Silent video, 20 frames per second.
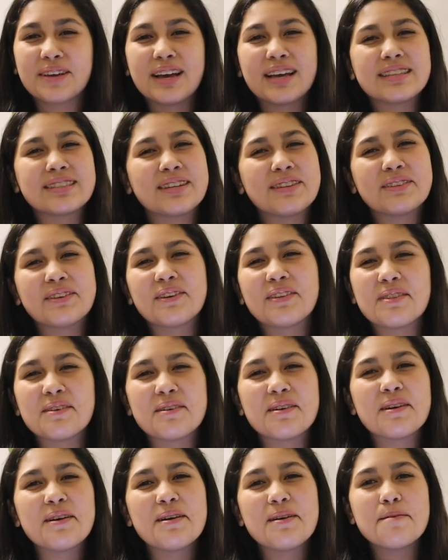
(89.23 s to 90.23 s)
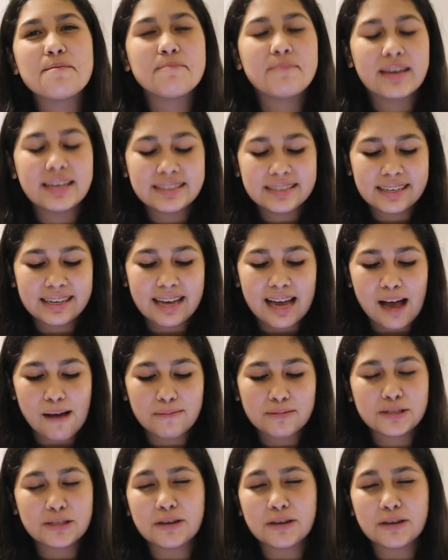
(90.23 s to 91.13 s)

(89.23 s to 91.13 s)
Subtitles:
You guys all know the basic apps,